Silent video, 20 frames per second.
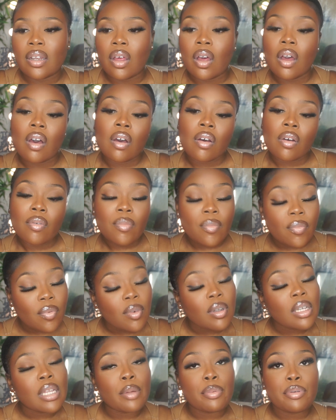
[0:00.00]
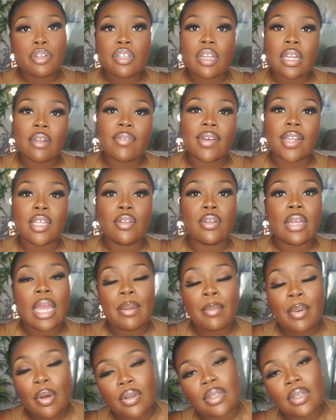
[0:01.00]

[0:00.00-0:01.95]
oh, I really appreciate the fact that you came out